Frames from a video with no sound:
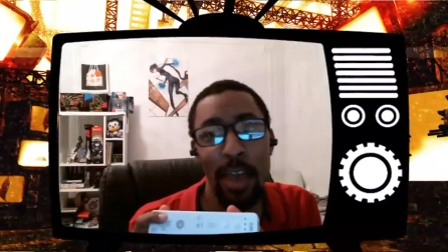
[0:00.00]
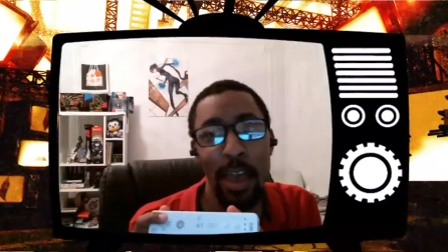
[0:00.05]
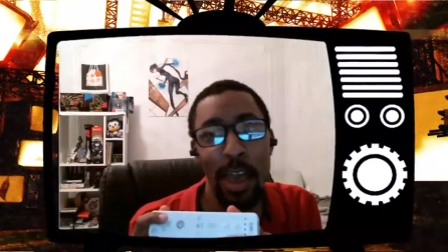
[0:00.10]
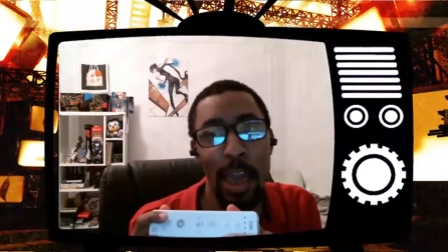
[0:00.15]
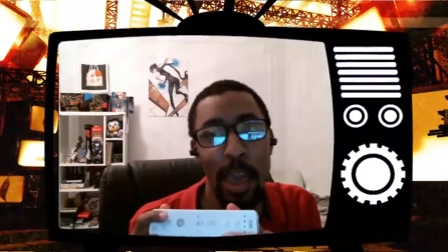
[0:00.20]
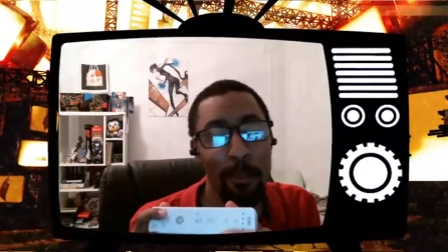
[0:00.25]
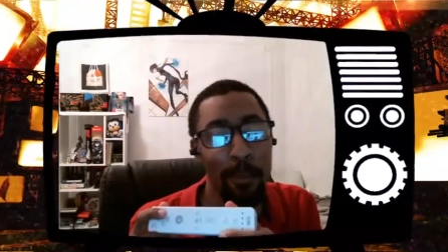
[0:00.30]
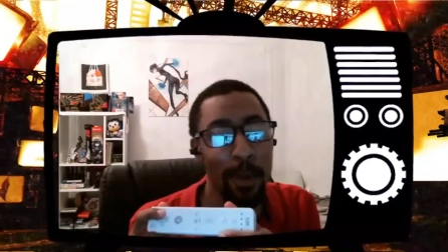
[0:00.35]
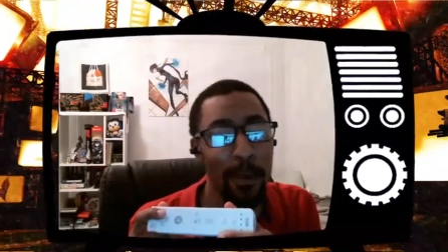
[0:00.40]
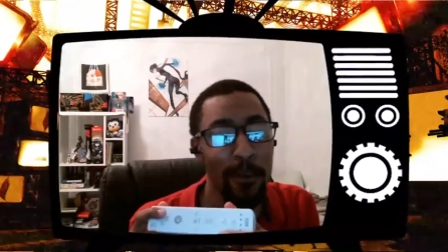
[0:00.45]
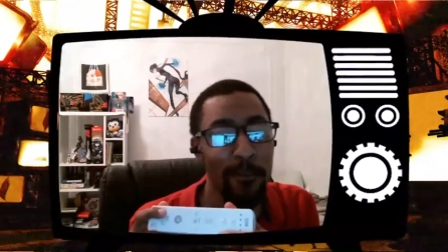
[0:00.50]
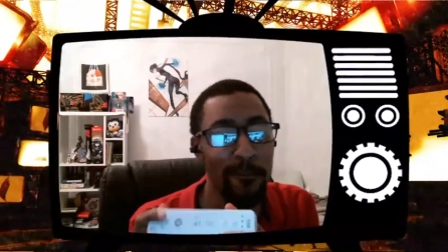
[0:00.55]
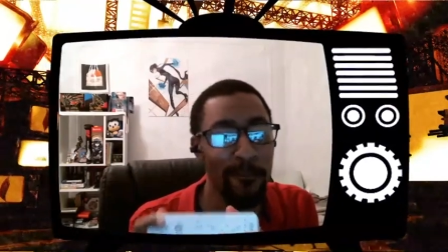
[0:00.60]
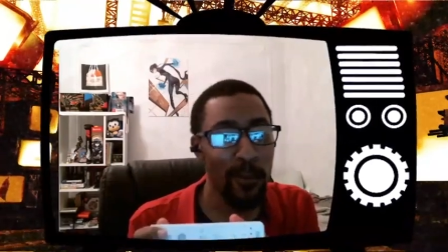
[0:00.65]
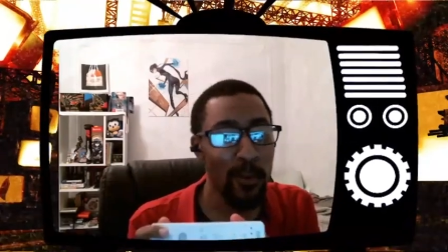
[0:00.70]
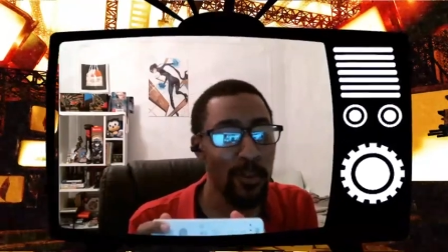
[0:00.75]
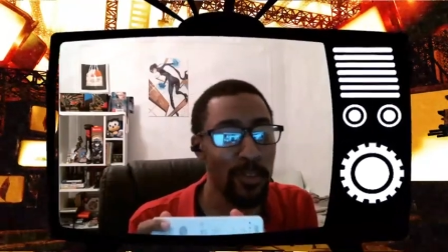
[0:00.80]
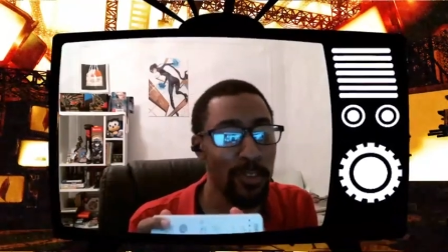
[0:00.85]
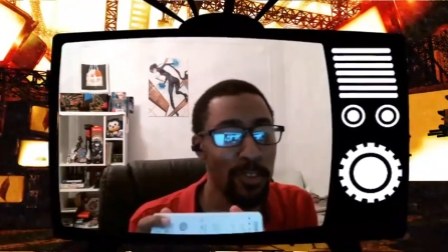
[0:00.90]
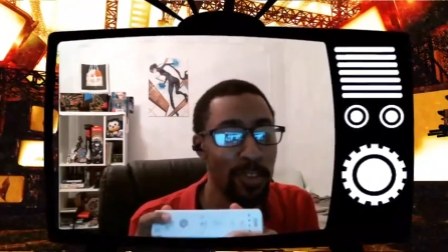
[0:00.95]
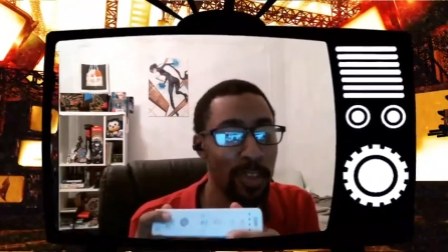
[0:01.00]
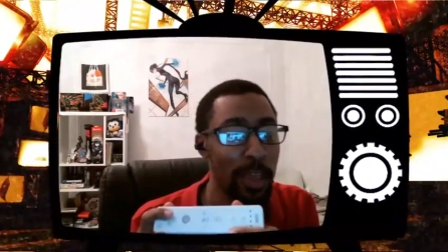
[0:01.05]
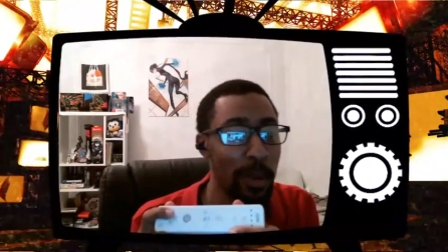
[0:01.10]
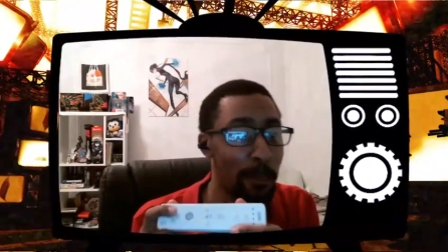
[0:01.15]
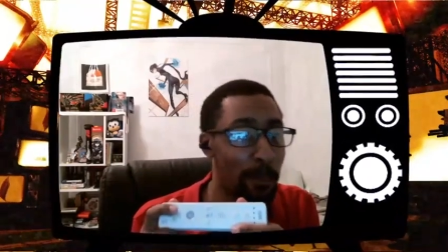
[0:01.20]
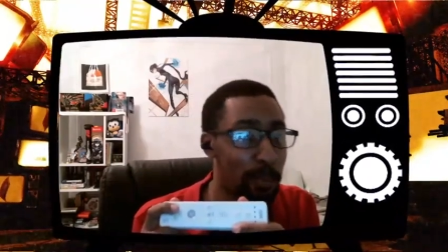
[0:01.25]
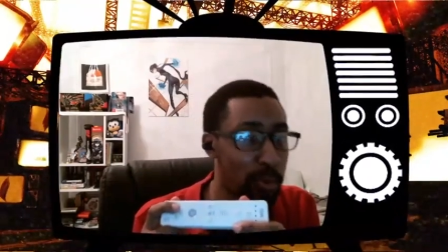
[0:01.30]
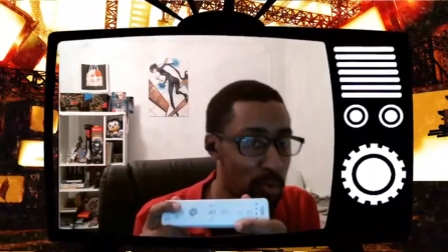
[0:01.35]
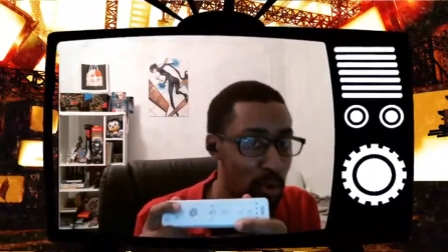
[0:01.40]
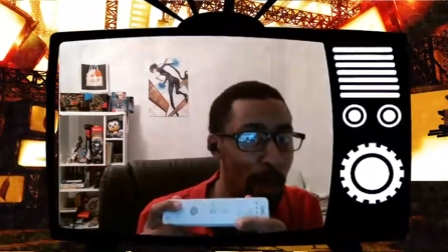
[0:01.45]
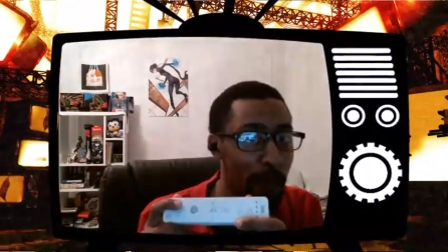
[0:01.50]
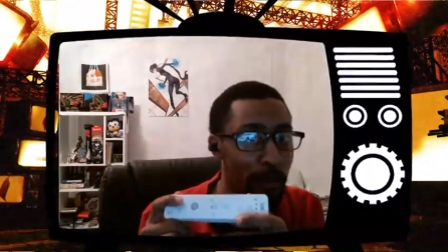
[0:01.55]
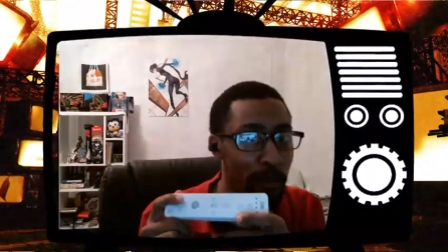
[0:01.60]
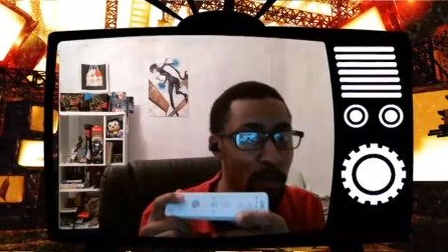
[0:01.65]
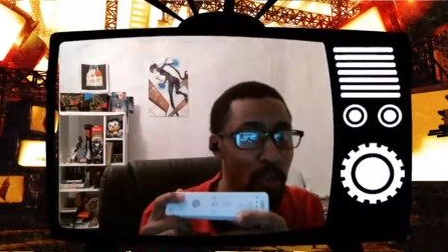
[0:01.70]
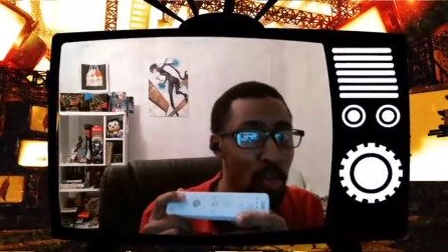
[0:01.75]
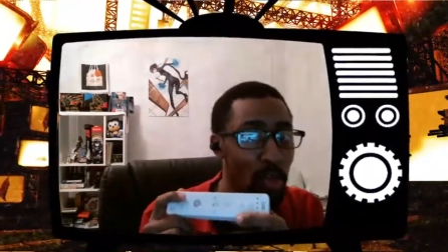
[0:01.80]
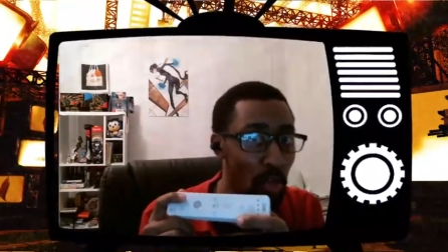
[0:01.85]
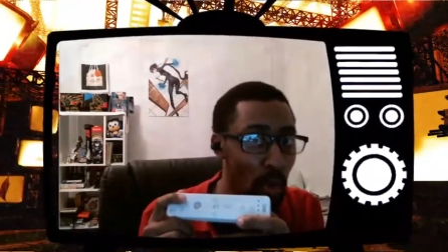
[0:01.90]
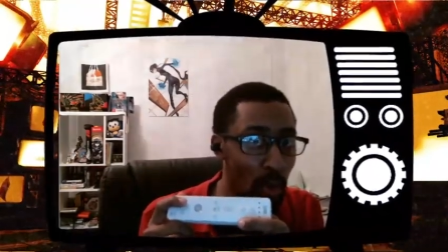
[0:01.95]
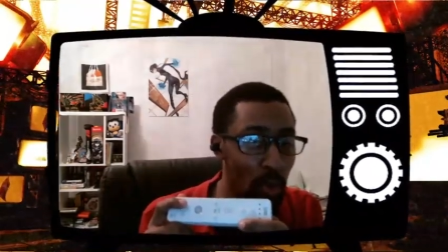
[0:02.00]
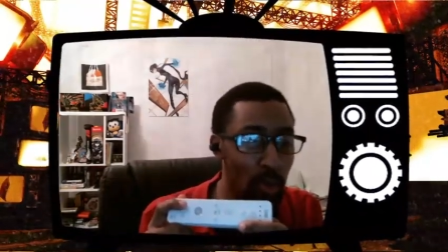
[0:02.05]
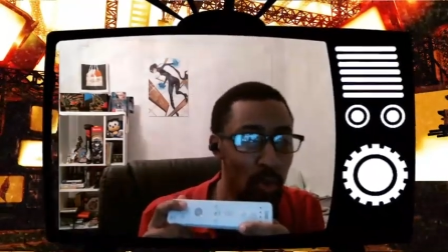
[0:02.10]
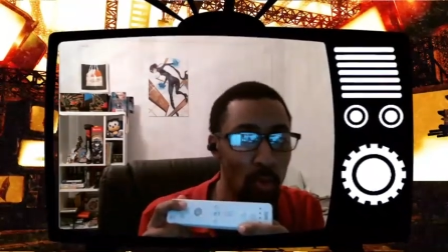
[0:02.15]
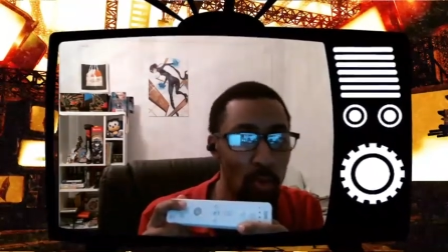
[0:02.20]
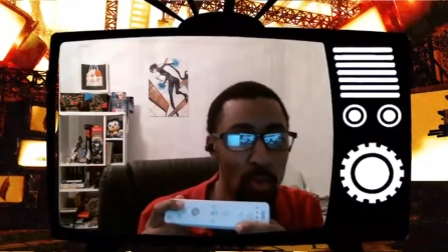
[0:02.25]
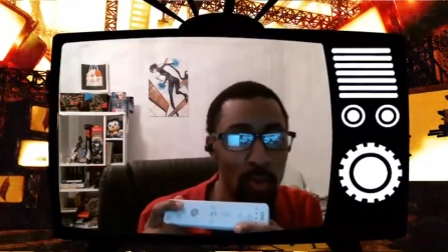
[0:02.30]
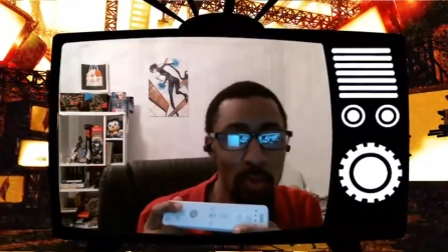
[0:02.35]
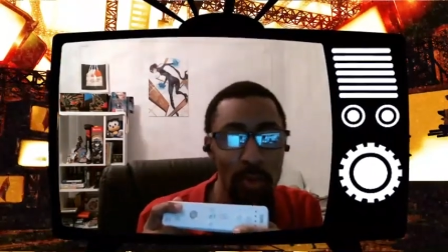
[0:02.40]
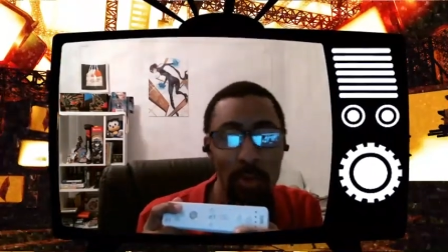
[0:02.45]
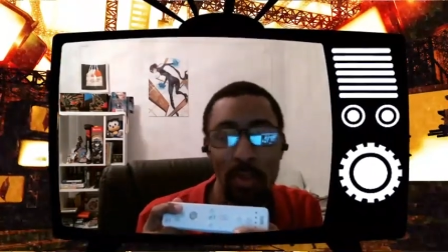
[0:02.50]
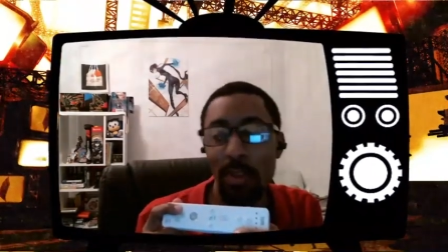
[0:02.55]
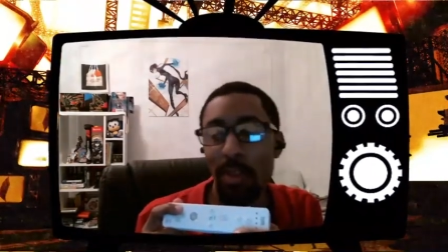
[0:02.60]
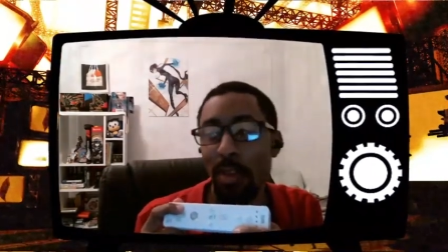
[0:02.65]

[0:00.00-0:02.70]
at my first like proper local,